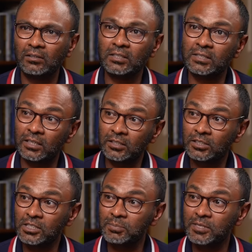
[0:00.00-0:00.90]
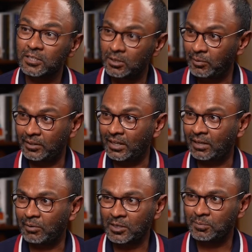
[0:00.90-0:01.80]
The searches may still be
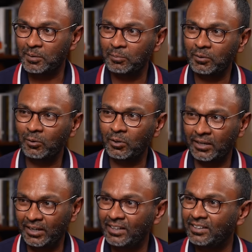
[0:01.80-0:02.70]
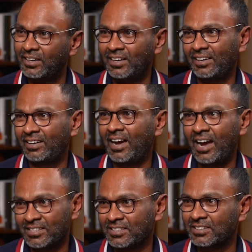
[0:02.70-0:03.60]
there because people need
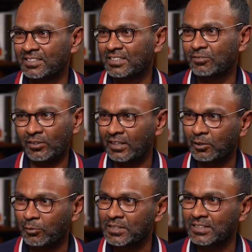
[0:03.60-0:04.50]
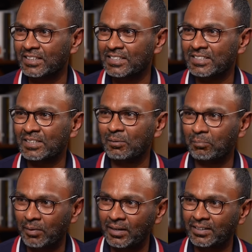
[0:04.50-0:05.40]
answers for their questions.
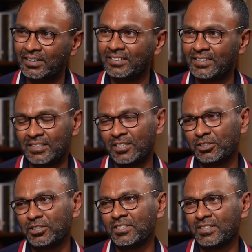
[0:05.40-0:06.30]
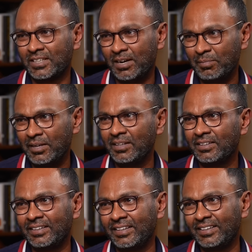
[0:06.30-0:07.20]
But the searches coming
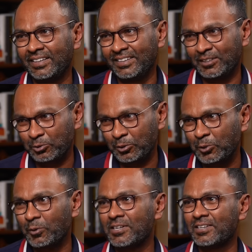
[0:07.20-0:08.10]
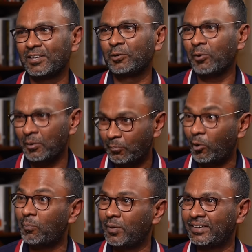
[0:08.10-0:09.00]
to your
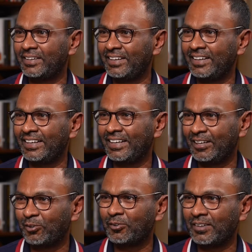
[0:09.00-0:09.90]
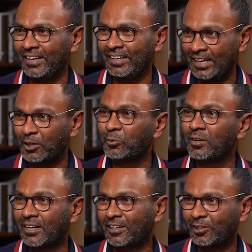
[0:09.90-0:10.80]
property, you know, that
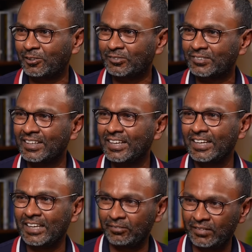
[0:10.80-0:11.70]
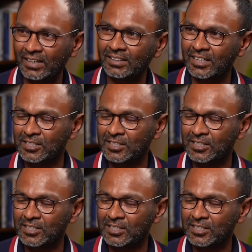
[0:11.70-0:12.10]
will cut off. If that